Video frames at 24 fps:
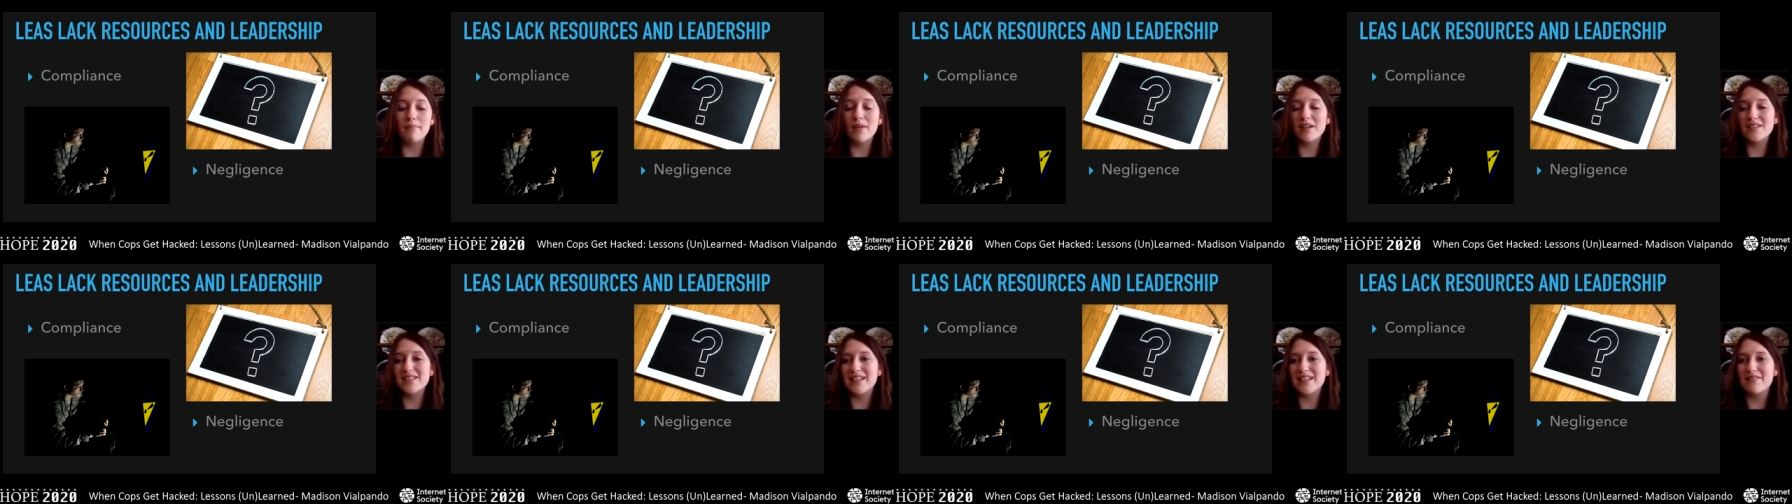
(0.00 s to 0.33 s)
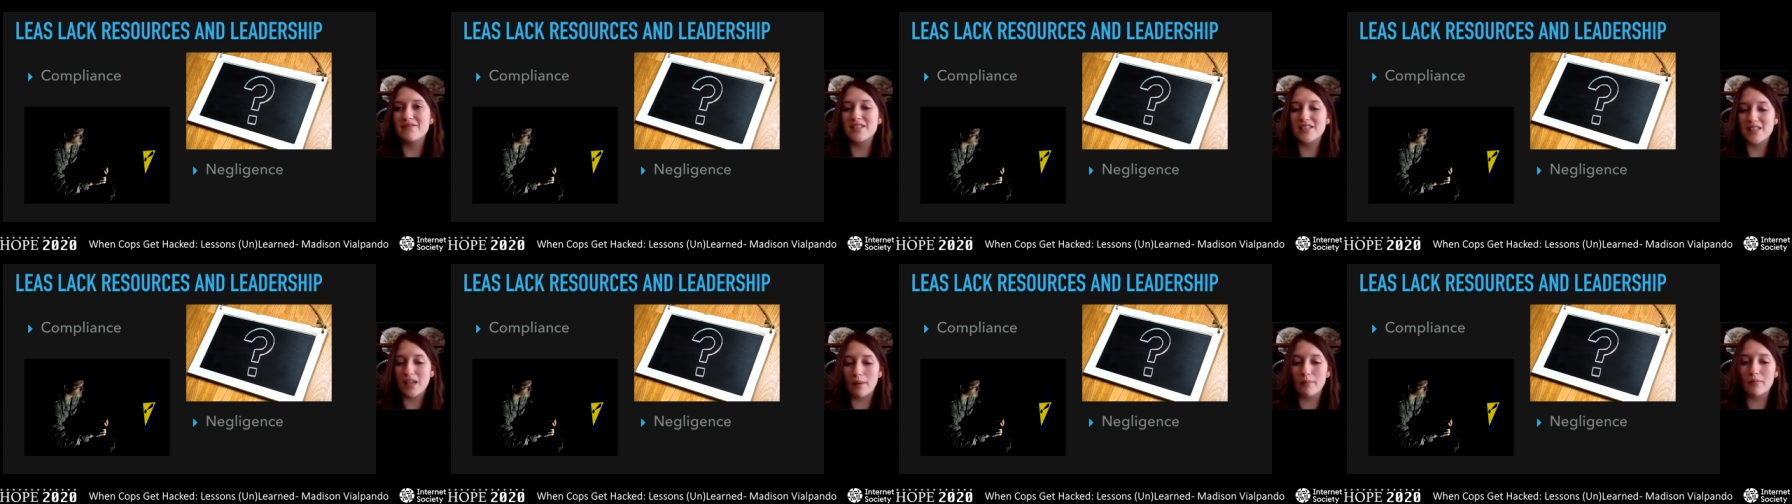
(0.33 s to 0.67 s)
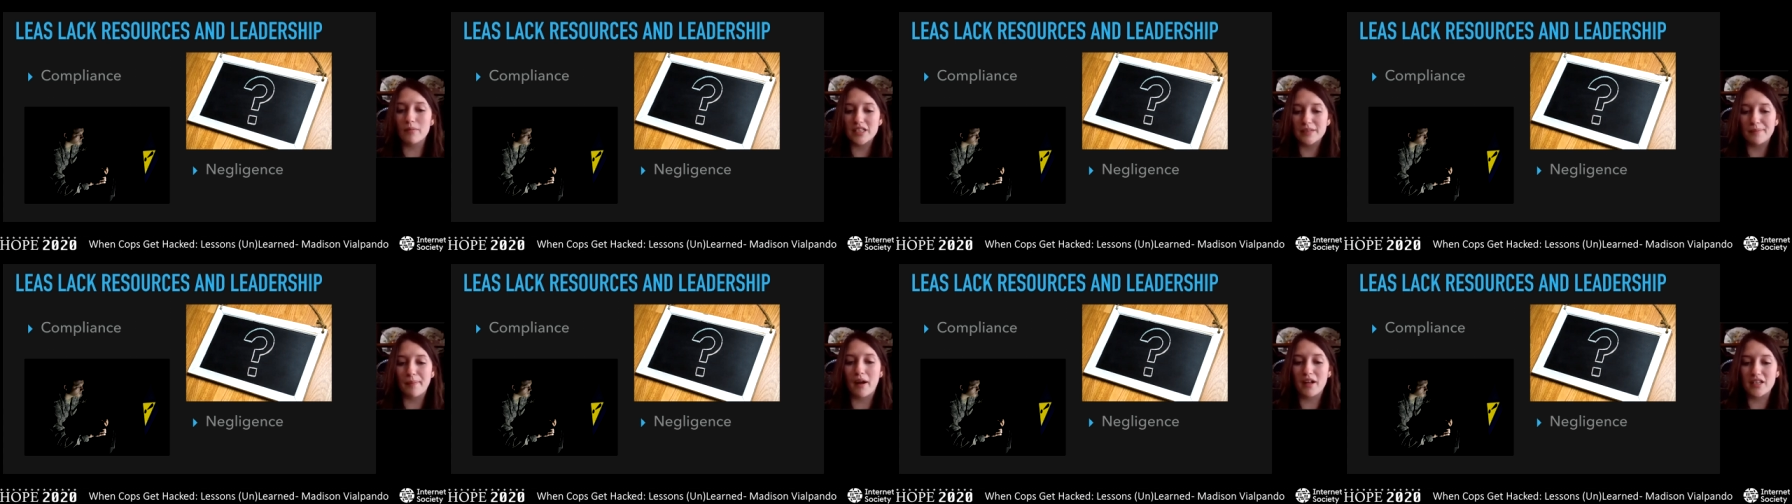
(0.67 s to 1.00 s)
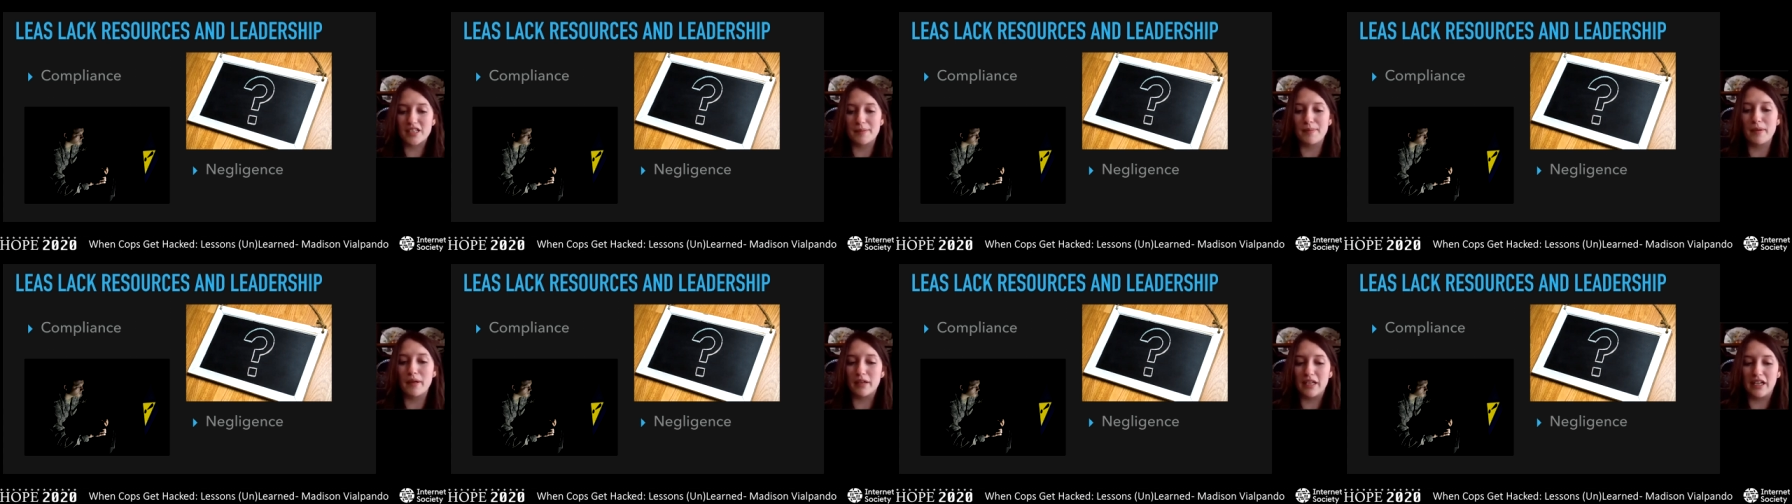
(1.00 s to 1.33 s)
must have some
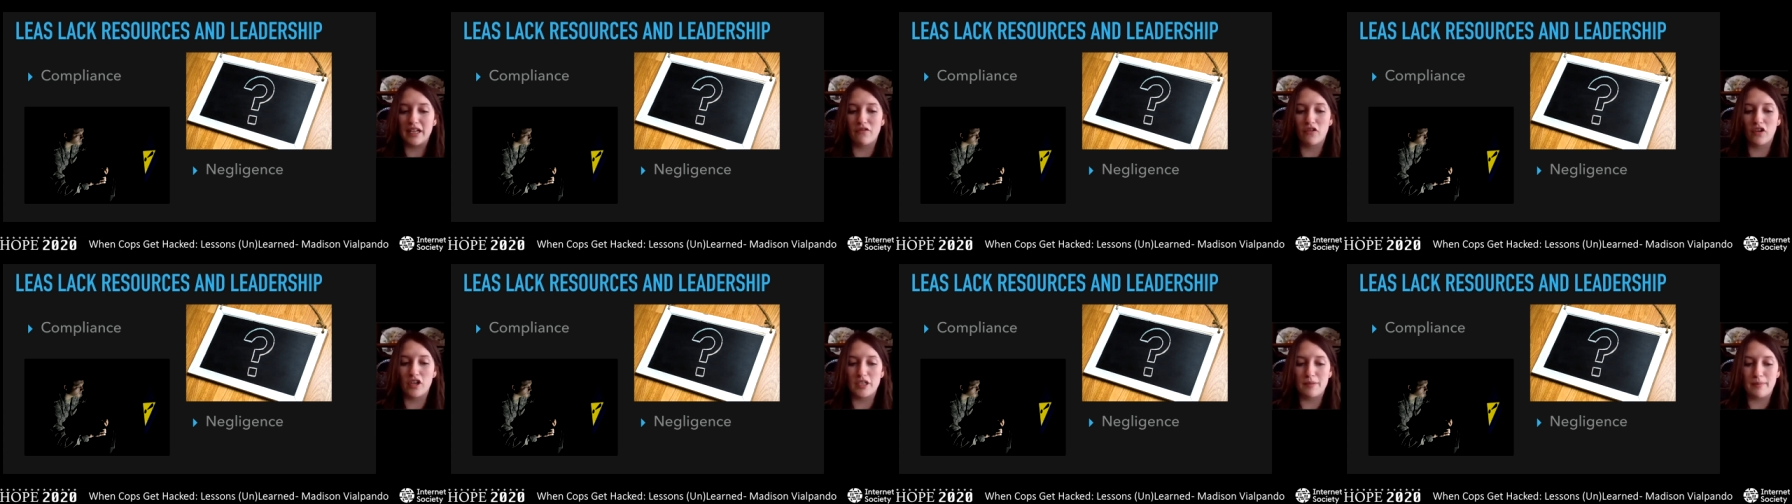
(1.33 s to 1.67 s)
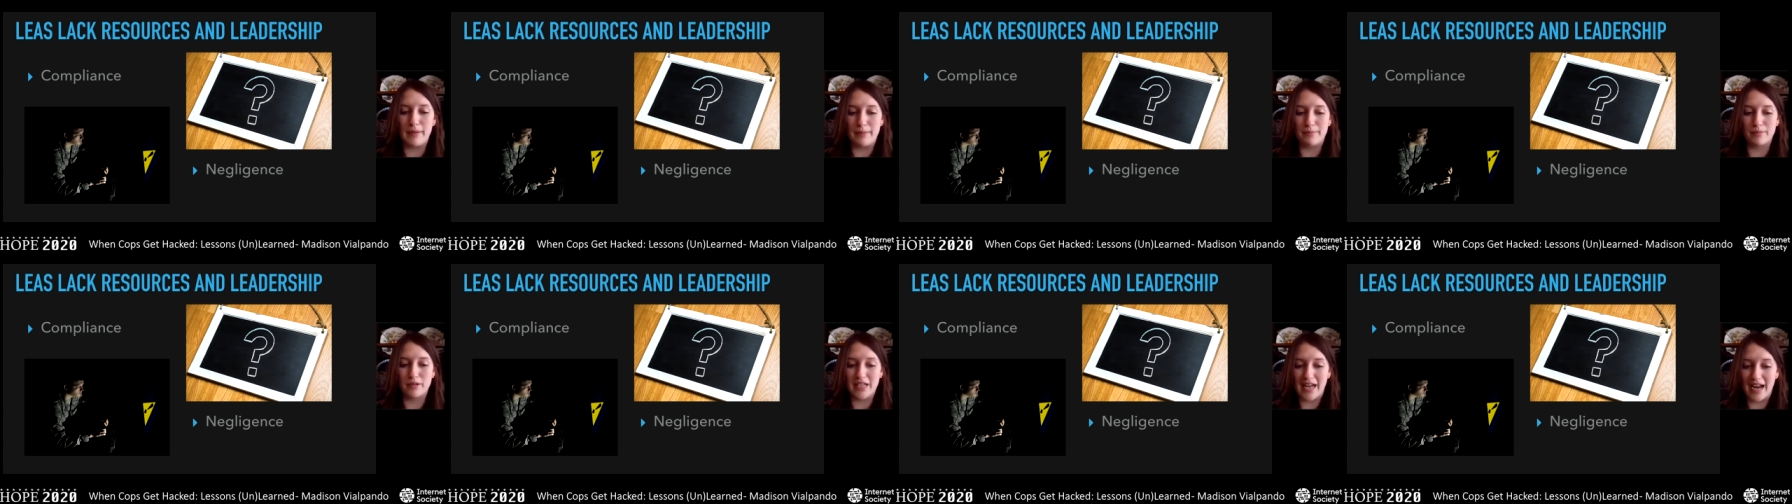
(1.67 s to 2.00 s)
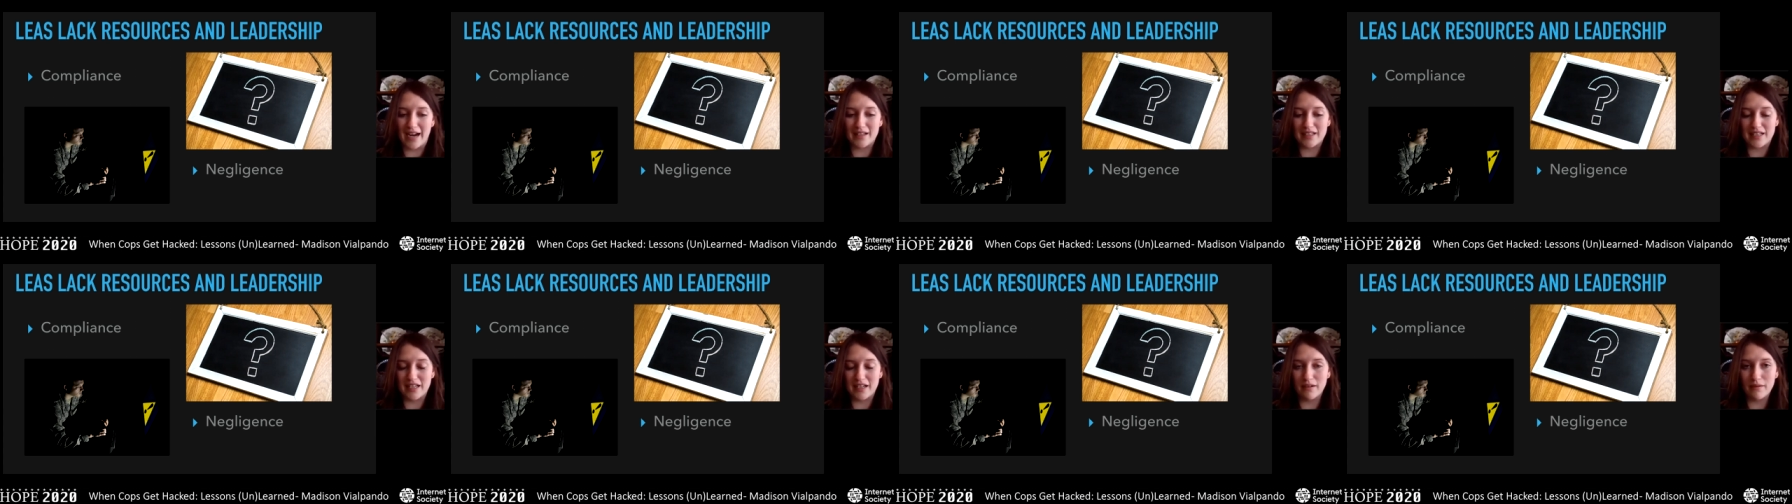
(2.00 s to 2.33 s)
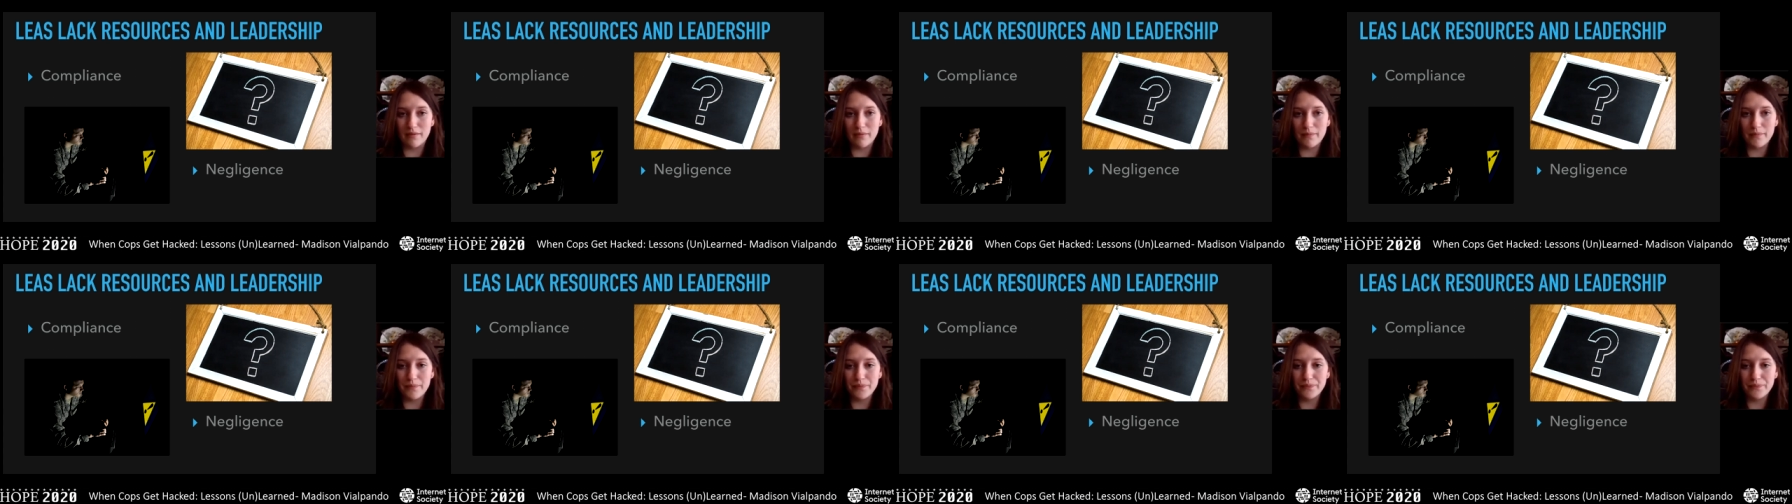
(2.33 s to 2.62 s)
responsibility for it to be protected.